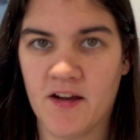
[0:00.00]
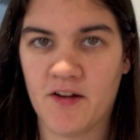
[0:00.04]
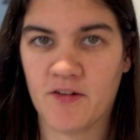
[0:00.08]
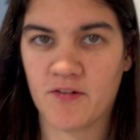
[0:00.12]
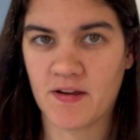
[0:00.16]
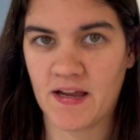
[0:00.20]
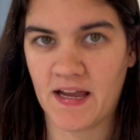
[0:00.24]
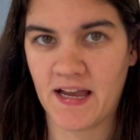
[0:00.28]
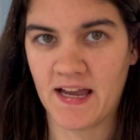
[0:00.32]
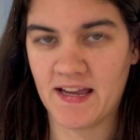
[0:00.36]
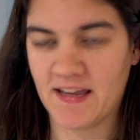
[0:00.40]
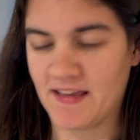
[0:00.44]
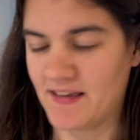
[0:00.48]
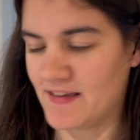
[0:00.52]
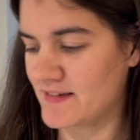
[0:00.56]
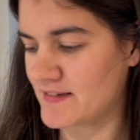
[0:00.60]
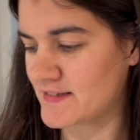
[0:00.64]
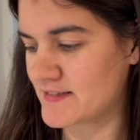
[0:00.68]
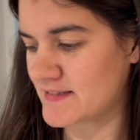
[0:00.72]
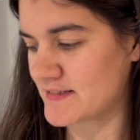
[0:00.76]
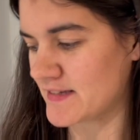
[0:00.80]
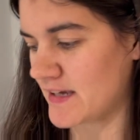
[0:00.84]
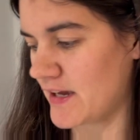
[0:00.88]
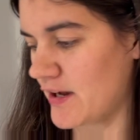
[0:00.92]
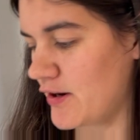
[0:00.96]
Okay,
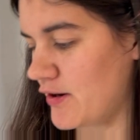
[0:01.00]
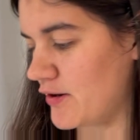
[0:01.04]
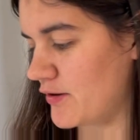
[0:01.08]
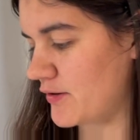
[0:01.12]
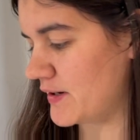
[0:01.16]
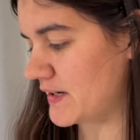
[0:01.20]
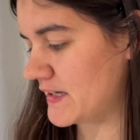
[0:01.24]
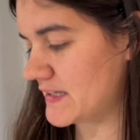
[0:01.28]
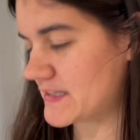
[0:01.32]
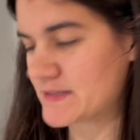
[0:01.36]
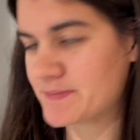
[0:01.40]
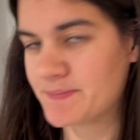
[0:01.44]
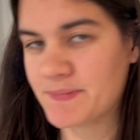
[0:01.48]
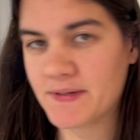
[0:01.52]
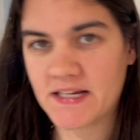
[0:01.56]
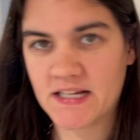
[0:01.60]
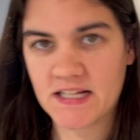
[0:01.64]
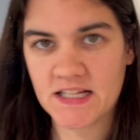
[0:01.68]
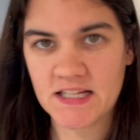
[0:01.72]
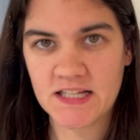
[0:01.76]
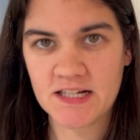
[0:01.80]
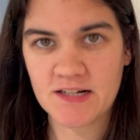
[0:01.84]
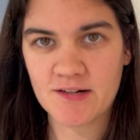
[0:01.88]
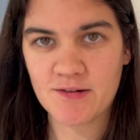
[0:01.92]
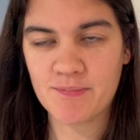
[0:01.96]
so it's been a
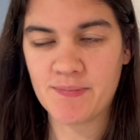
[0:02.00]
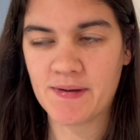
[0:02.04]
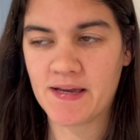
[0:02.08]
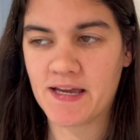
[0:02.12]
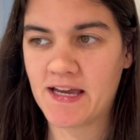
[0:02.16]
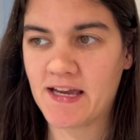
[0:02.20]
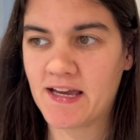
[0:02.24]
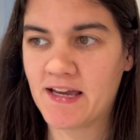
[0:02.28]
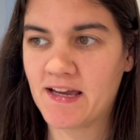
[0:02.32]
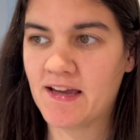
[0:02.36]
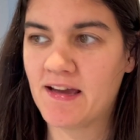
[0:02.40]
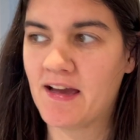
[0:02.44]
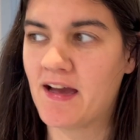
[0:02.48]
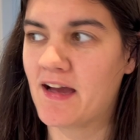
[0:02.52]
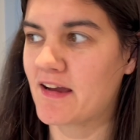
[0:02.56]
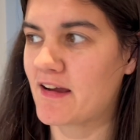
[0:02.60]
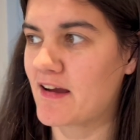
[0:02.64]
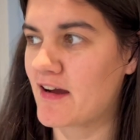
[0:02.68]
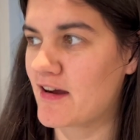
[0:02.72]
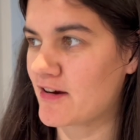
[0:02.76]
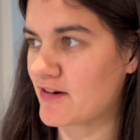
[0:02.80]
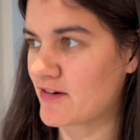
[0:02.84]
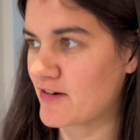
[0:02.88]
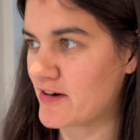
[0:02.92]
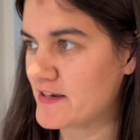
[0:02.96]
little bit. I
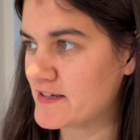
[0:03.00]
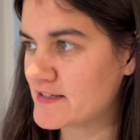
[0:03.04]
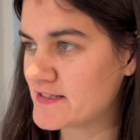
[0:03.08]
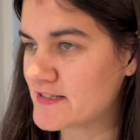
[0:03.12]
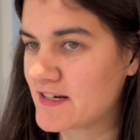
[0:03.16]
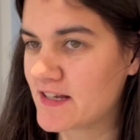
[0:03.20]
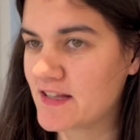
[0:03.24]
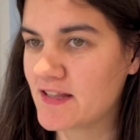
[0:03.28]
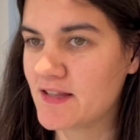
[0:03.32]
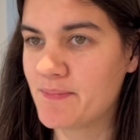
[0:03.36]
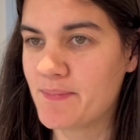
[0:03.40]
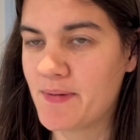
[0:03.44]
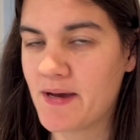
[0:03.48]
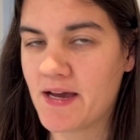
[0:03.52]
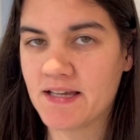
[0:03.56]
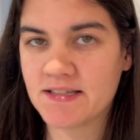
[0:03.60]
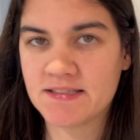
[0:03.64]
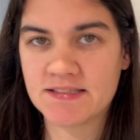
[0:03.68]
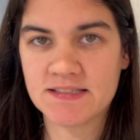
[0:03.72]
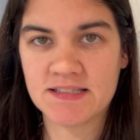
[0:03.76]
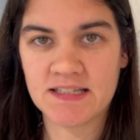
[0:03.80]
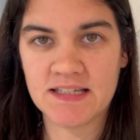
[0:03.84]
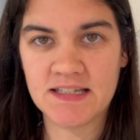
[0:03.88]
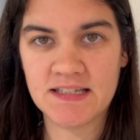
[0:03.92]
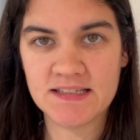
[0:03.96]
got Grayson on the
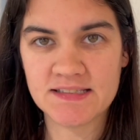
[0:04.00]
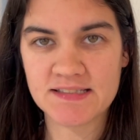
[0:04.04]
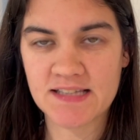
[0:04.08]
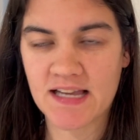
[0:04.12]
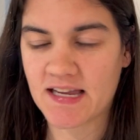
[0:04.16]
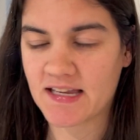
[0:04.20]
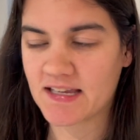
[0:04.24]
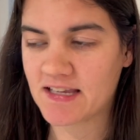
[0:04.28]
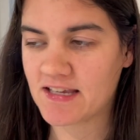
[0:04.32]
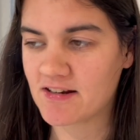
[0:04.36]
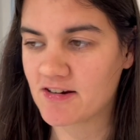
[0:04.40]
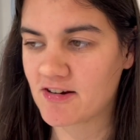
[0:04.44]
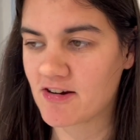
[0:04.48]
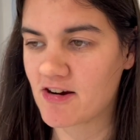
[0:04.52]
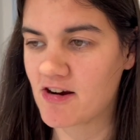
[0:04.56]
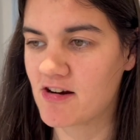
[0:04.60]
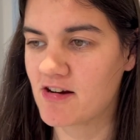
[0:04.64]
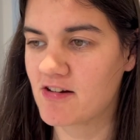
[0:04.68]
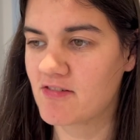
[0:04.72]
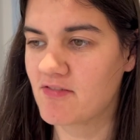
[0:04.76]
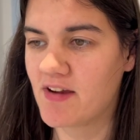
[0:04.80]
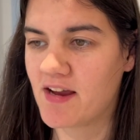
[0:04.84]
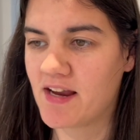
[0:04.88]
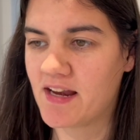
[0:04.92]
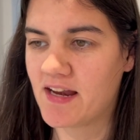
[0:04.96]
bus. He's at
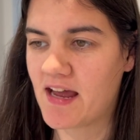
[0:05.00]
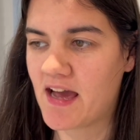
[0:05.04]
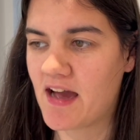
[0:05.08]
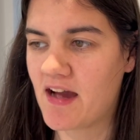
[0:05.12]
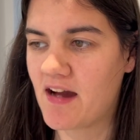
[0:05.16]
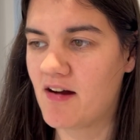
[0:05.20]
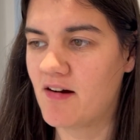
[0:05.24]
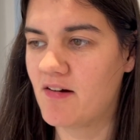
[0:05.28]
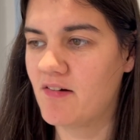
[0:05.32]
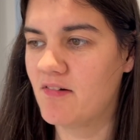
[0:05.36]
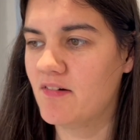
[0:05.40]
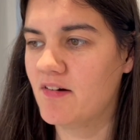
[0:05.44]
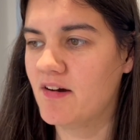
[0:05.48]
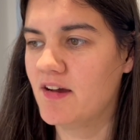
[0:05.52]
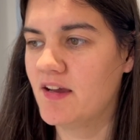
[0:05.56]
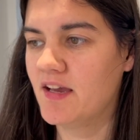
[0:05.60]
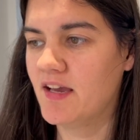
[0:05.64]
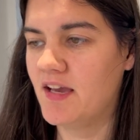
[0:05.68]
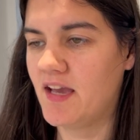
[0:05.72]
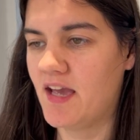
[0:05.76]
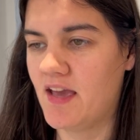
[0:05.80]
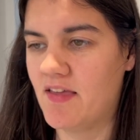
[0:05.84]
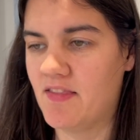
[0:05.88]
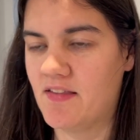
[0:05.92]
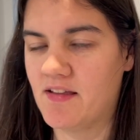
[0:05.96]
kindergarten right now.
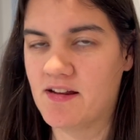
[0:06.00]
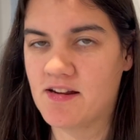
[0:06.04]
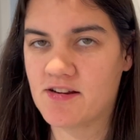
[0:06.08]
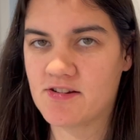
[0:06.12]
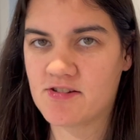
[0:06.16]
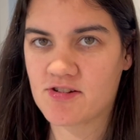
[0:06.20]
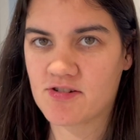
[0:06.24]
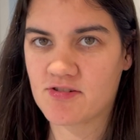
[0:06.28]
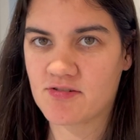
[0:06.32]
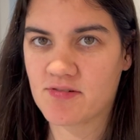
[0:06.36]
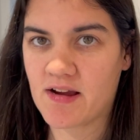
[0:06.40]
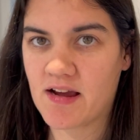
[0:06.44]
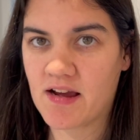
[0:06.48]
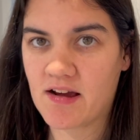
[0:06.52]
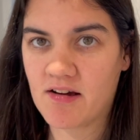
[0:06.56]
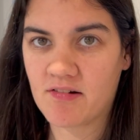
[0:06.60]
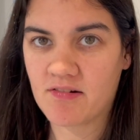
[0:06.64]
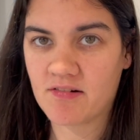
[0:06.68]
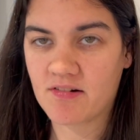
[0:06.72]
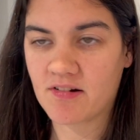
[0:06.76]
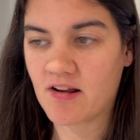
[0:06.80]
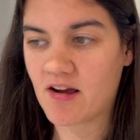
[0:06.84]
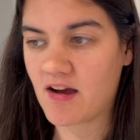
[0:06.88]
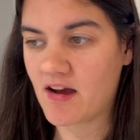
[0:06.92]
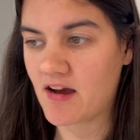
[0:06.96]
And then I turned
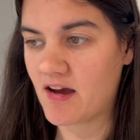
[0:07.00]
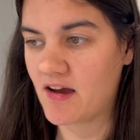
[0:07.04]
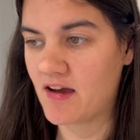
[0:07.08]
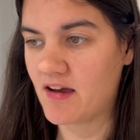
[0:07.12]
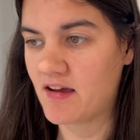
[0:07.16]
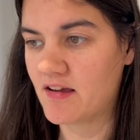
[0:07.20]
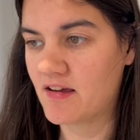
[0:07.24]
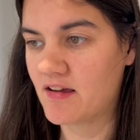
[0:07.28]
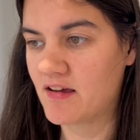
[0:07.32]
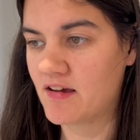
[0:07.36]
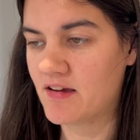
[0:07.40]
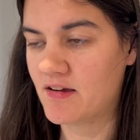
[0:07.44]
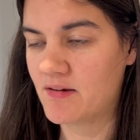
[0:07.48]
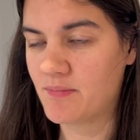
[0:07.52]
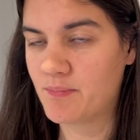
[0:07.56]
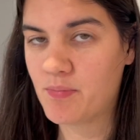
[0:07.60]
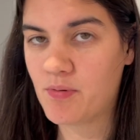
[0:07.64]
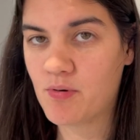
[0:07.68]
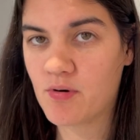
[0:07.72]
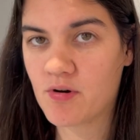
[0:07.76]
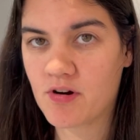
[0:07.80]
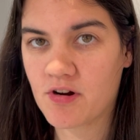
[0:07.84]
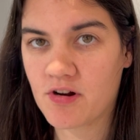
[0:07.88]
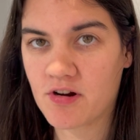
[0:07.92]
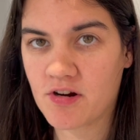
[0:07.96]
around, got
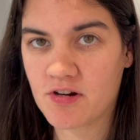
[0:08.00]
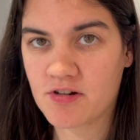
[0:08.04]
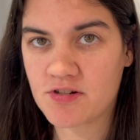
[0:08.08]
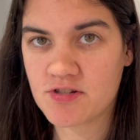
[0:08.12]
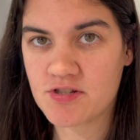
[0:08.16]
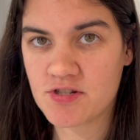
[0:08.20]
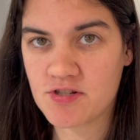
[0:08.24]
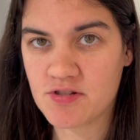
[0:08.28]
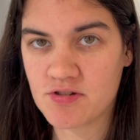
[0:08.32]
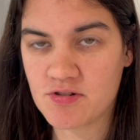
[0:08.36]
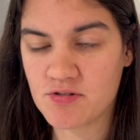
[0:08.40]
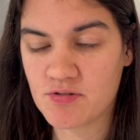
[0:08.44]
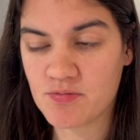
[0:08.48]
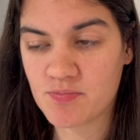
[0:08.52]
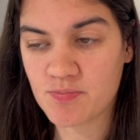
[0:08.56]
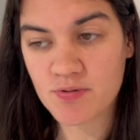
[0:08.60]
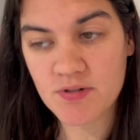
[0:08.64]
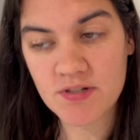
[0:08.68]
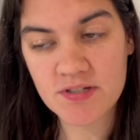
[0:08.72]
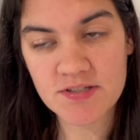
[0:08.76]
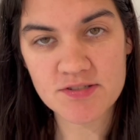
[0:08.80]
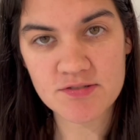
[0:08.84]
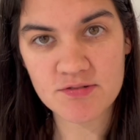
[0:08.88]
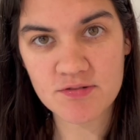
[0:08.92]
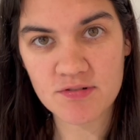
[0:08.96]
Porter to
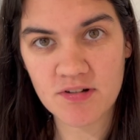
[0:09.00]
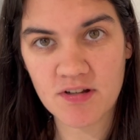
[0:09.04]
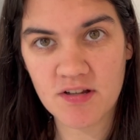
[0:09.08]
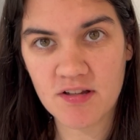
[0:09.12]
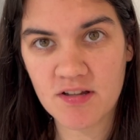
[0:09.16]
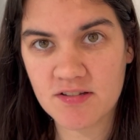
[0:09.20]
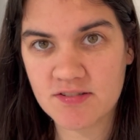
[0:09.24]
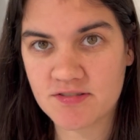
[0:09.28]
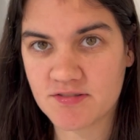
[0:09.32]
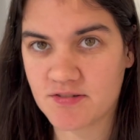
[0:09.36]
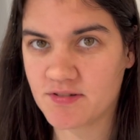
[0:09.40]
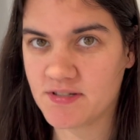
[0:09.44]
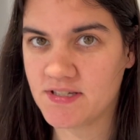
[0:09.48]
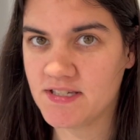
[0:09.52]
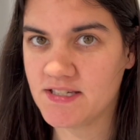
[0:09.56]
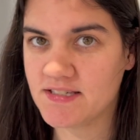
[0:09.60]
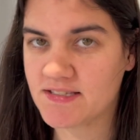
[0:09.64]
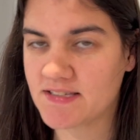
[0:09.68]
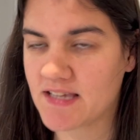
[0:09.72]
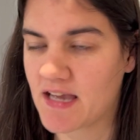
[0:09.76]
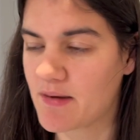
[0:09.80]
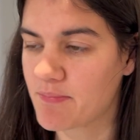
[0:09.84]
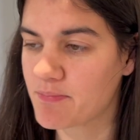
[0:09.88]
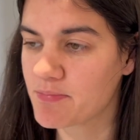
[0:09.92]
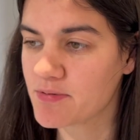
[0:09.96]
preschool. So he's
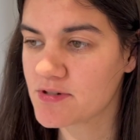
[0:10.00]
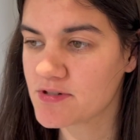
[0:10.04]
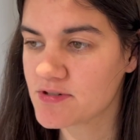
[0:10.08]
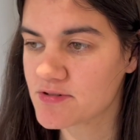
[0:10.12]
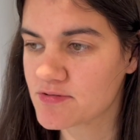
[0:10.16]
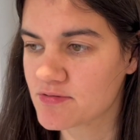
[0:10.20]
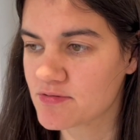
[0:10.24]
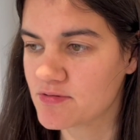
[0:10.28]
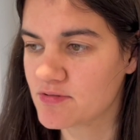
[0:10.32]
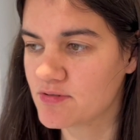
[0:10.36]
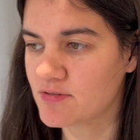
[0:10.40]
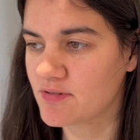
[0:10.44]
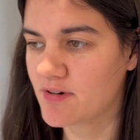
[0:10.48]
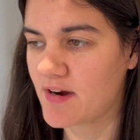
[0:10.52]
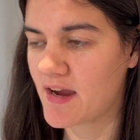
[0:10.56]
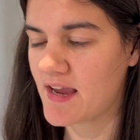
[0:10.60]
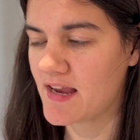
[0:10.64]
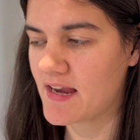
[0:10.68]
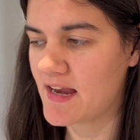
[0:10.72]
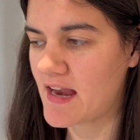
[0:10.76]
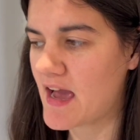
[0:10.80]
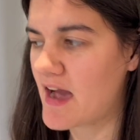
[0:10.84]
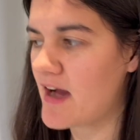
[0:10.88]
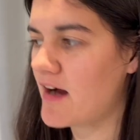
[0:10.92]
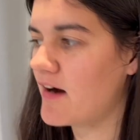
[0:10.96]
at preschool right
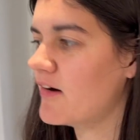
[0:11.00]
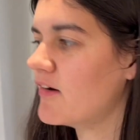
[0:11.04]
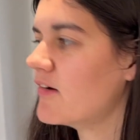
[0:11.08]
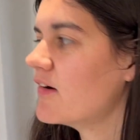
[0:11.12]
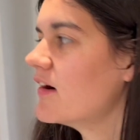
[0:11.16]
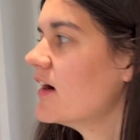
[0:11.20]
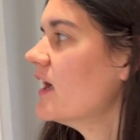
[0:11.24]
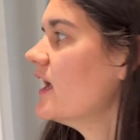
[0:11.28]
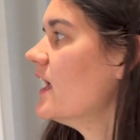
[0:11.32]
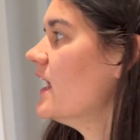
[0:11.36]
now.